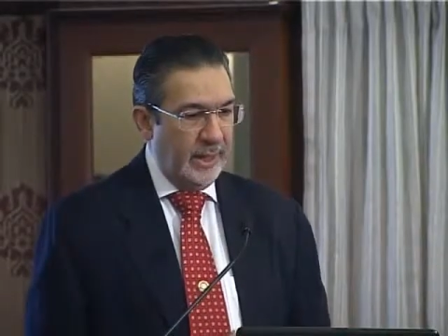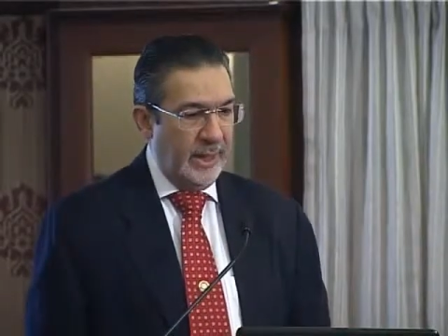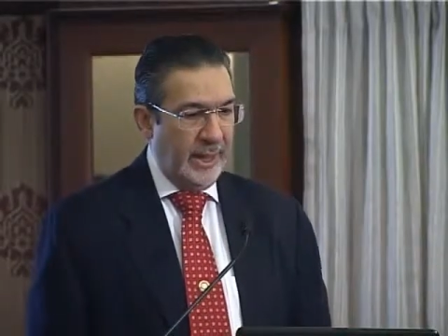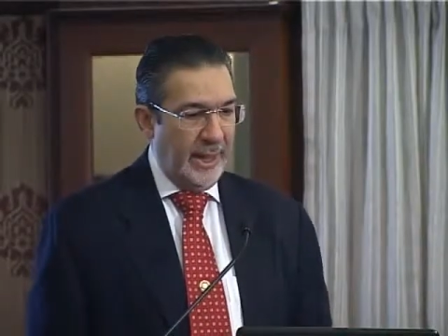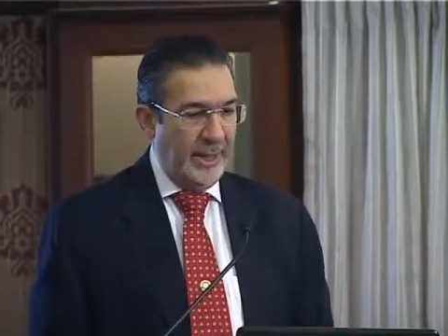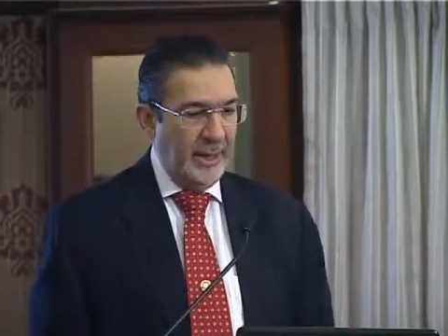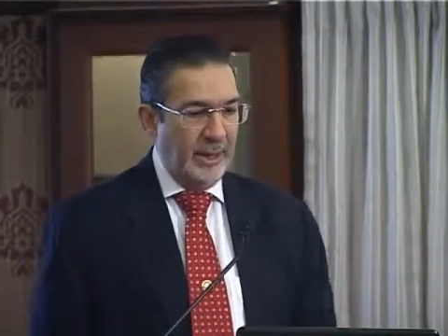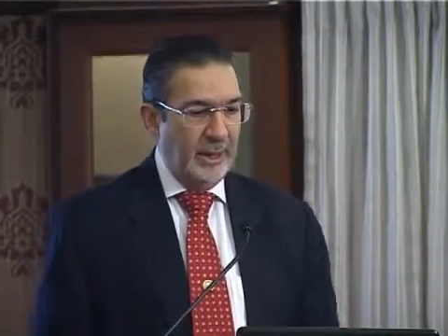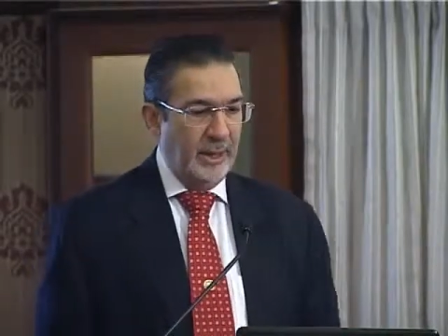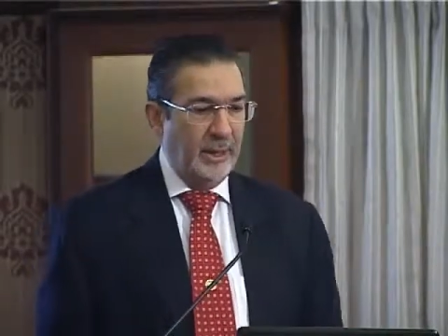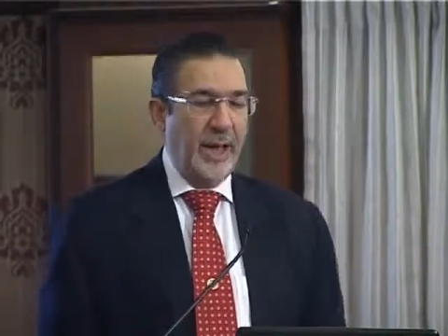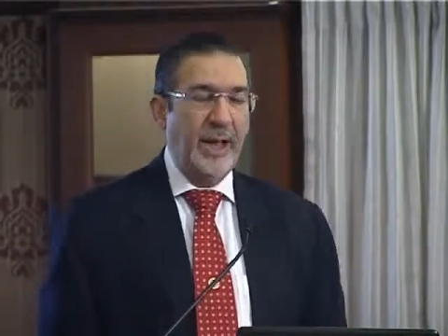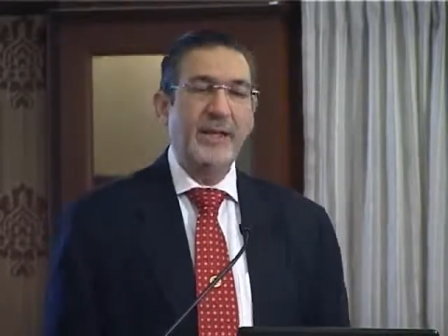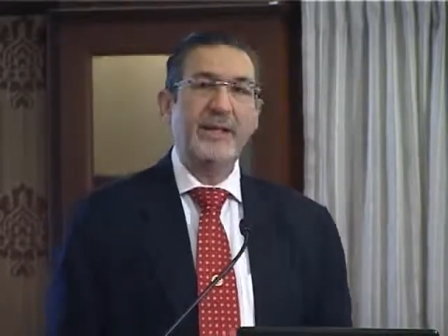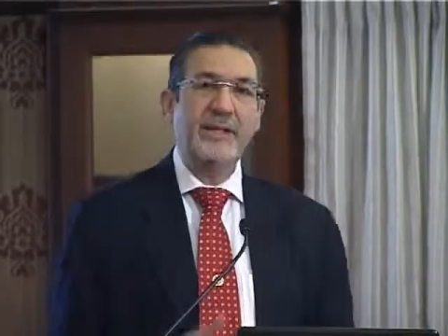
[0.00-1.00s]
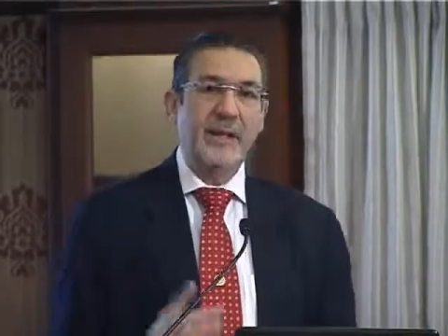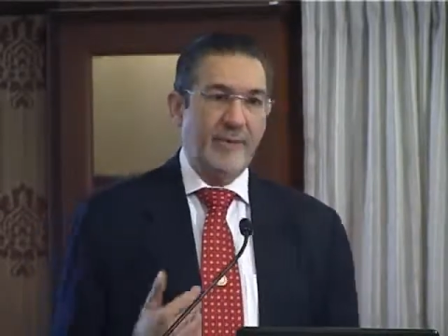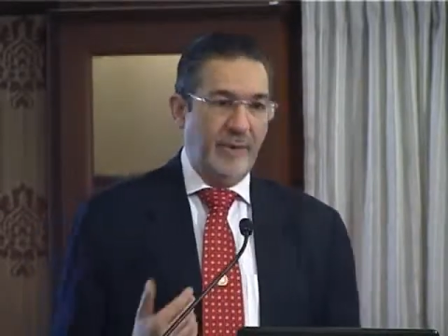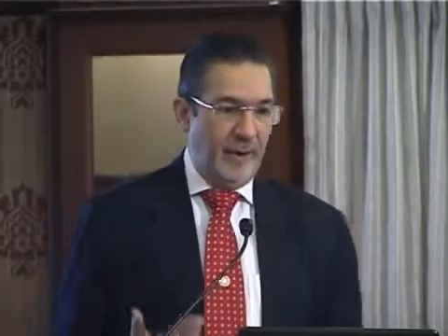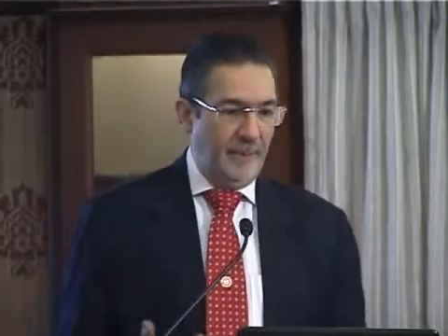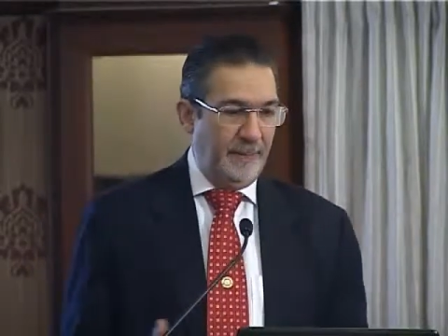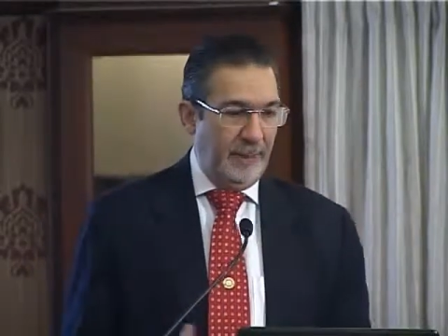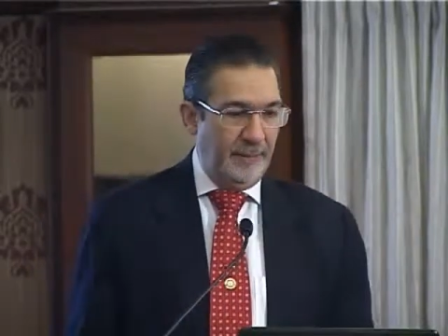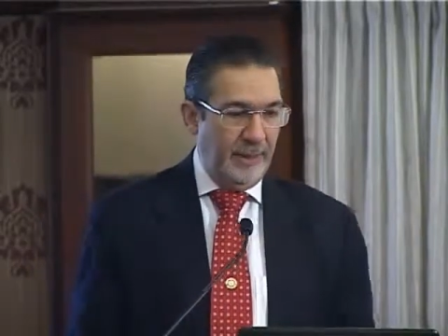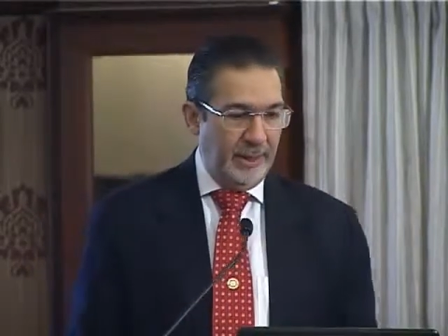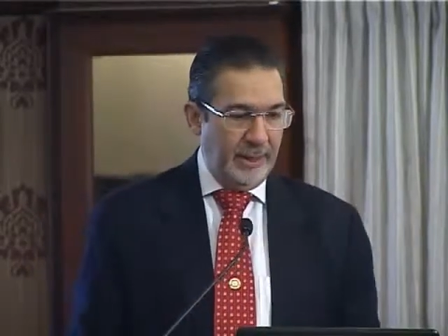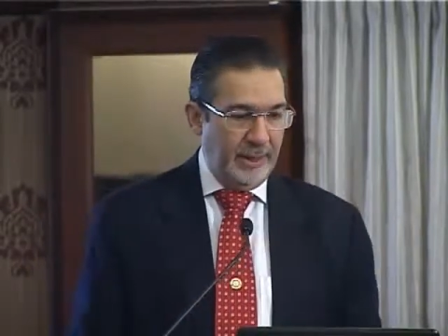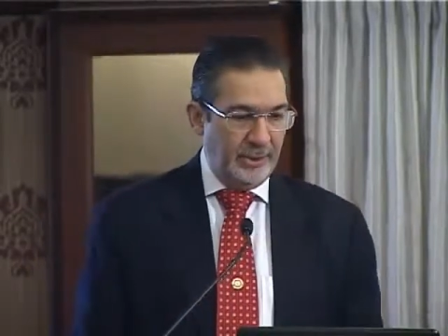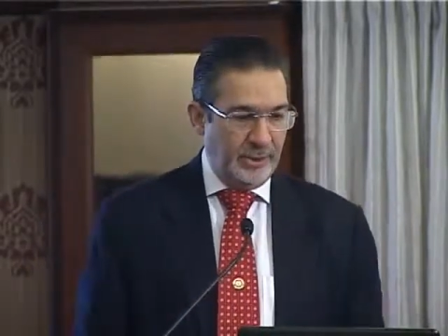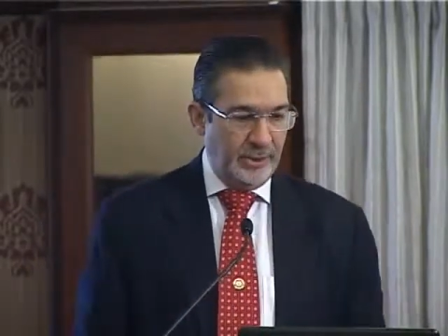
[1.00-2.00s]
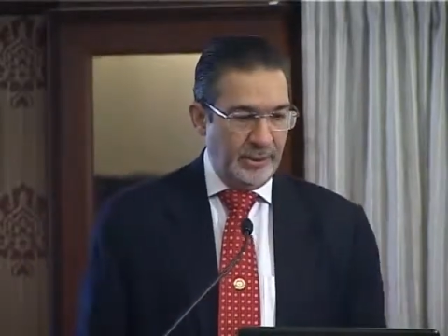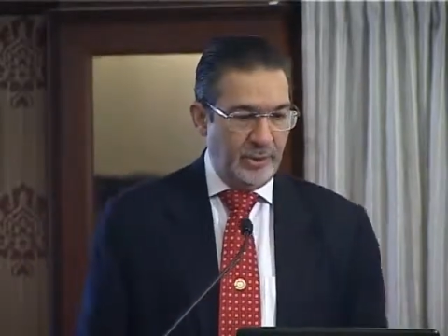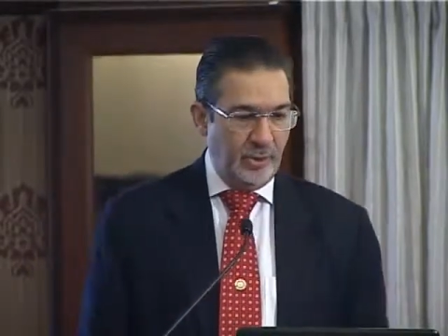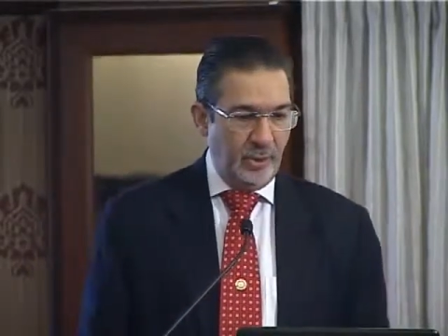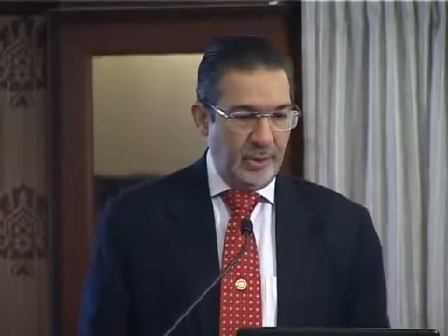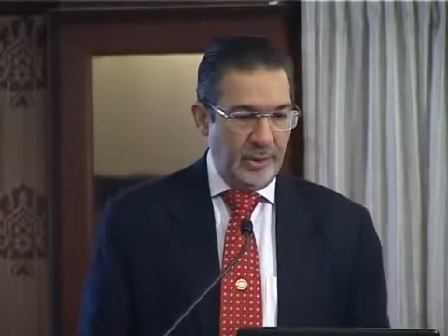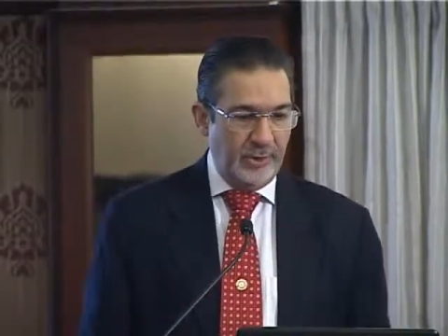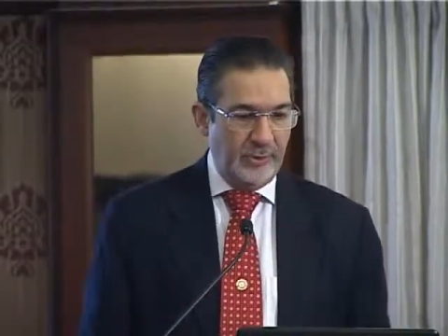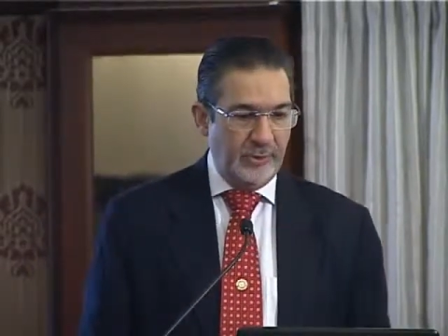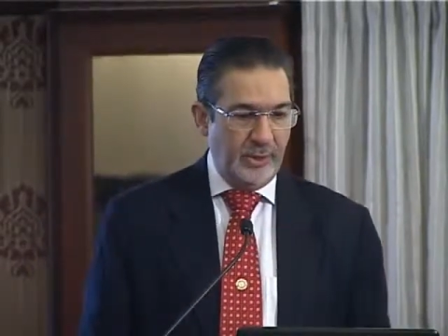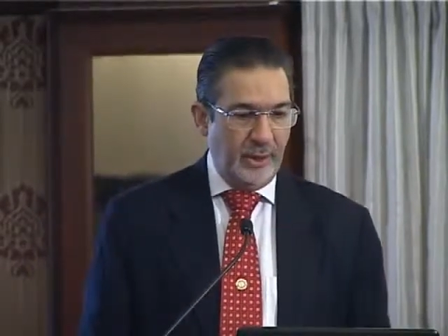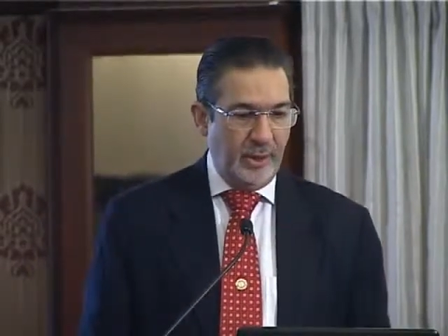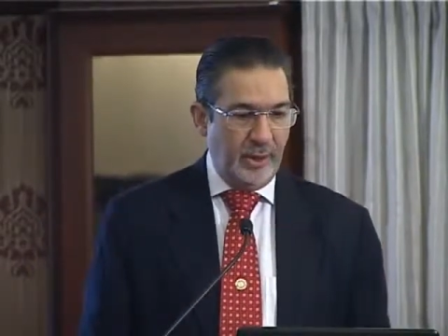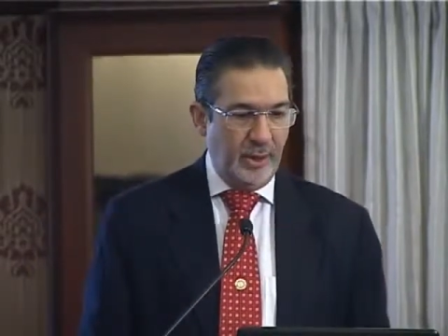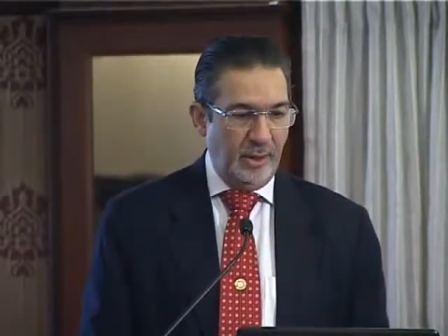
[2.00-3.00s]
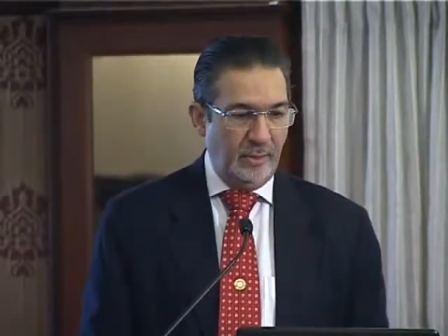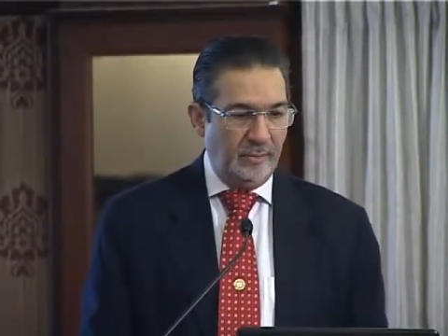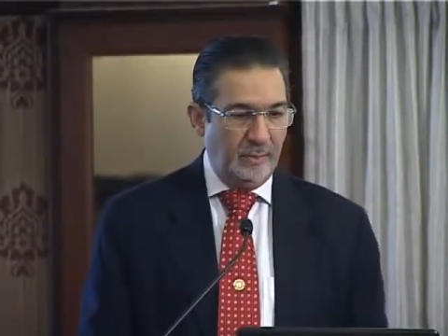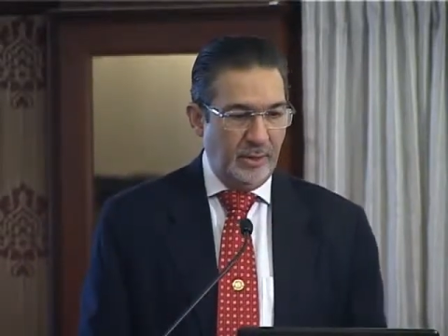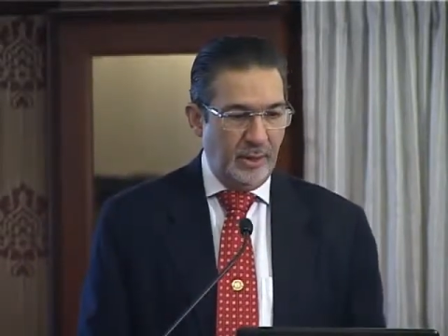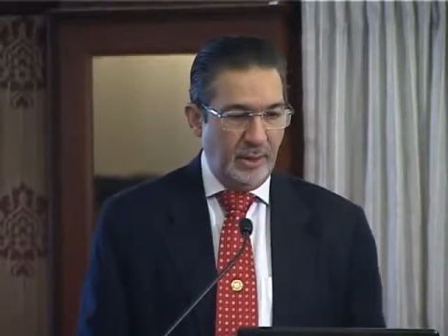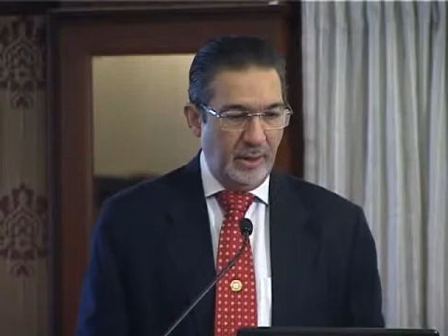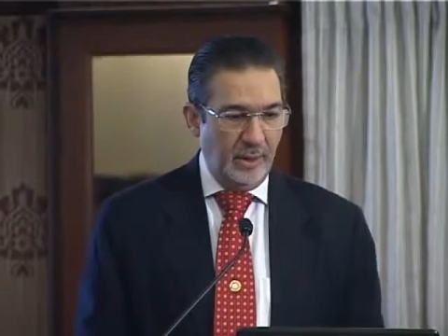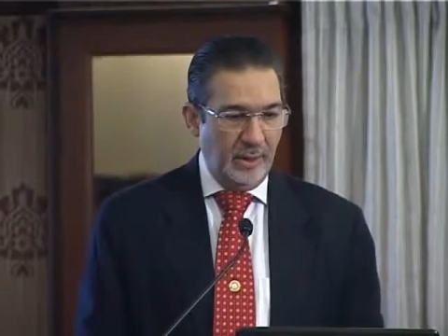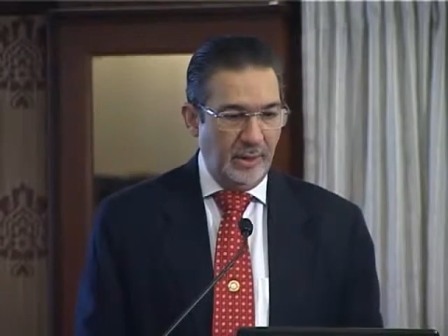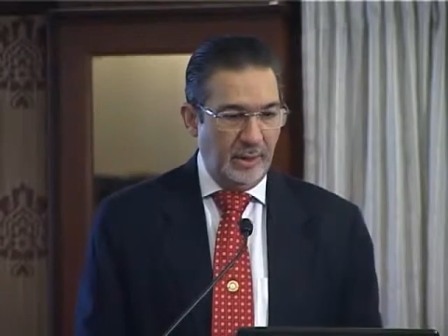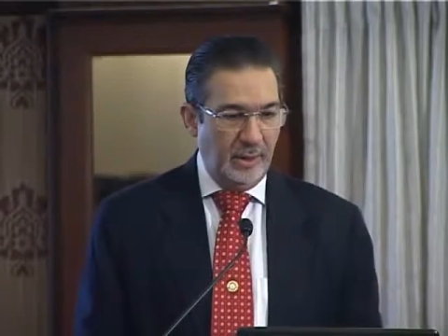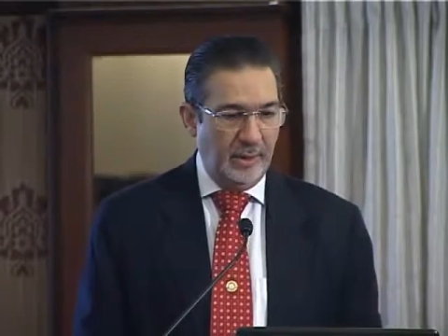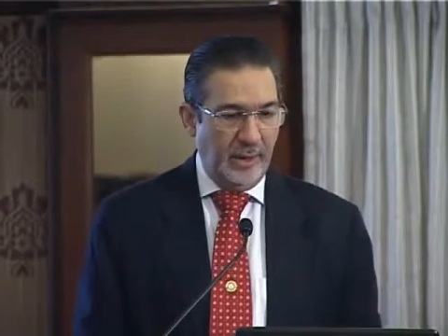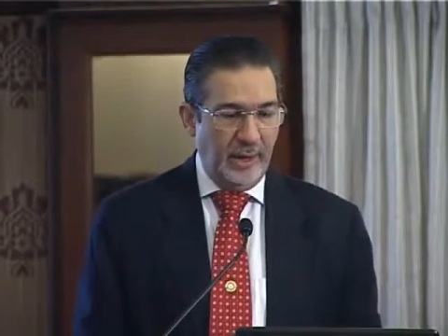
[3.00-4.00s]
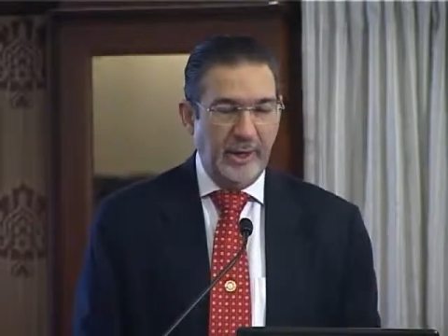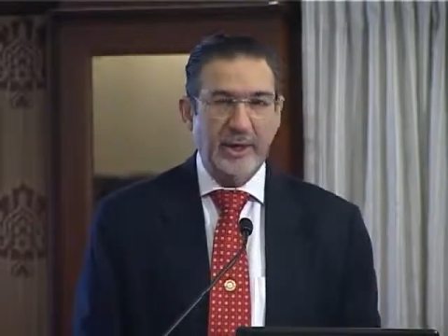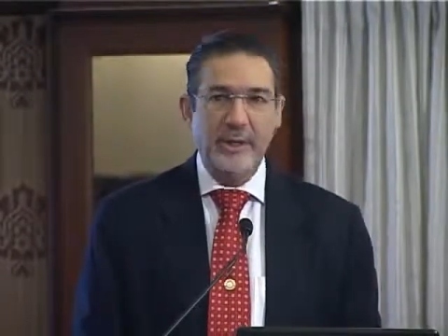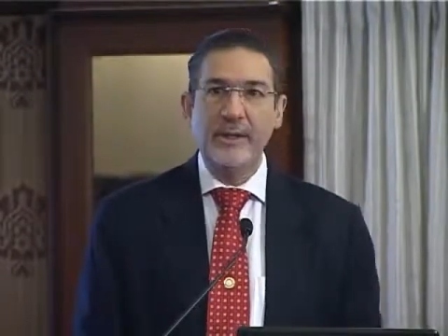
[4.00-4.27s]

and had several publications to his uh, uh, credit.